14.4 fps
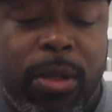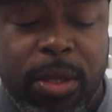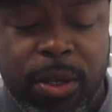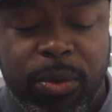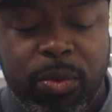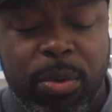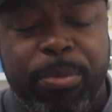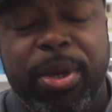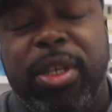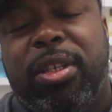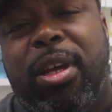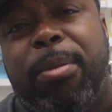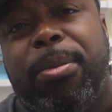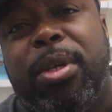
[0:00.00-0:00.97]
this would be
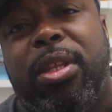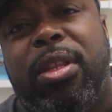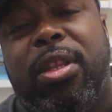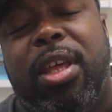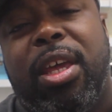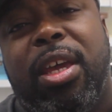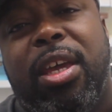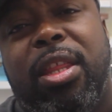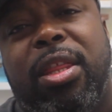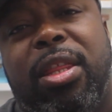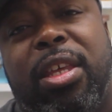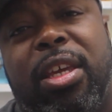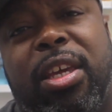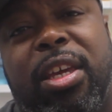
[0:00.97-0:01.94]
something
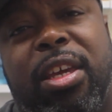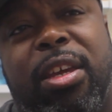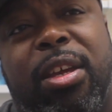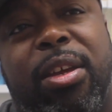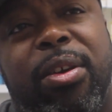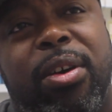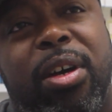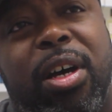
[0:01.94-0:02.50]
in the